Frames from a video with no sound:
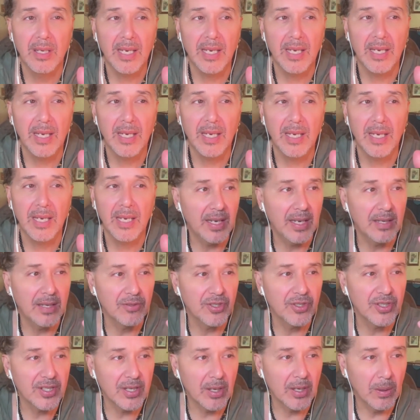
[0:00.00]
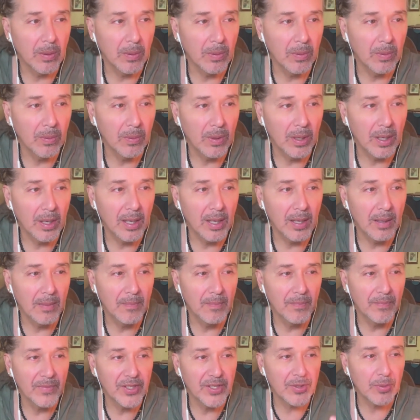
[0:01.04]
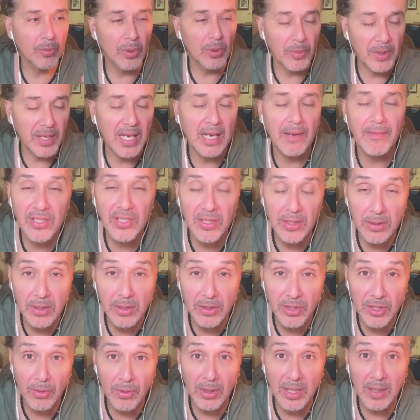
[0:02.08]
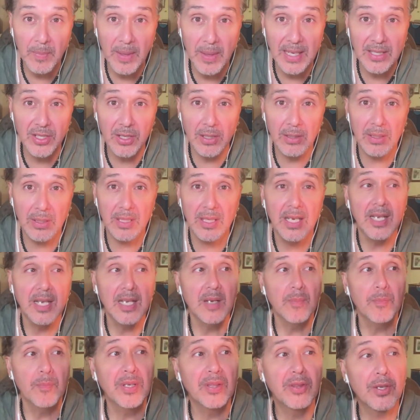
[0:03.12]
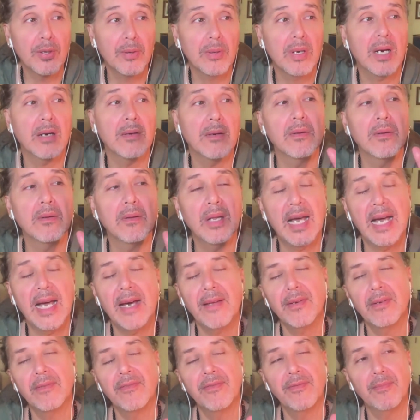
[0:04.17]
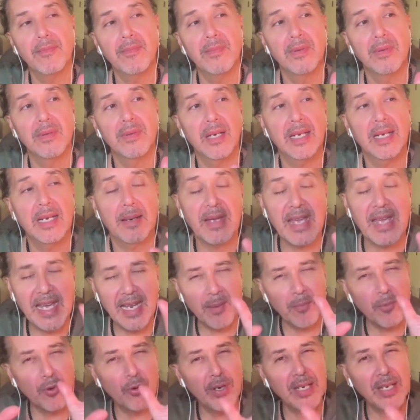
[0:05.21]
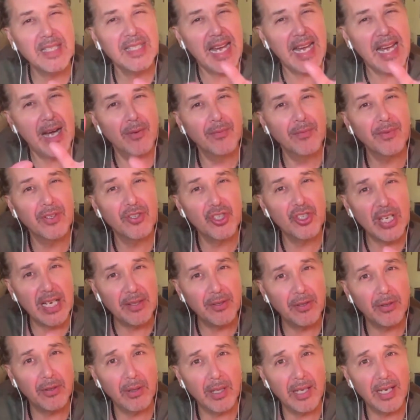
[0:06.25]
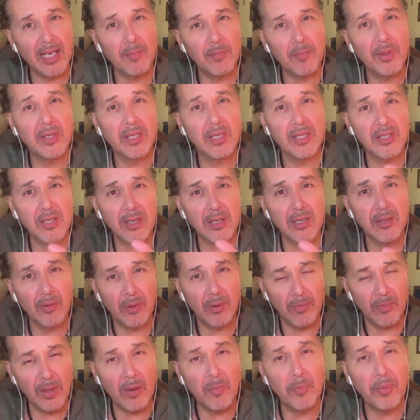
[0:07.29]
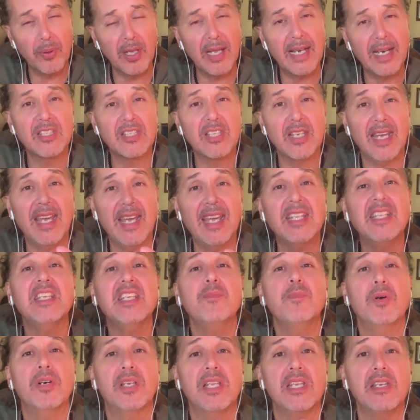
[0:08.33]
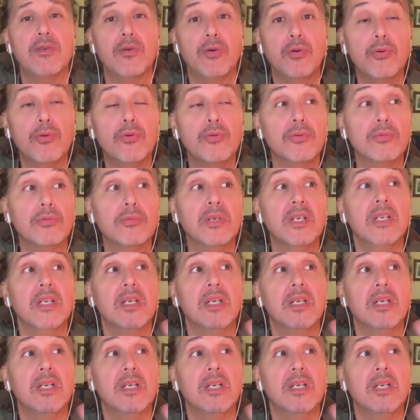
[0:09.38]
And so what we have is the distorted masculine. But there are a lot of, and again, I'm going down the gender line, but this could apply to anybody who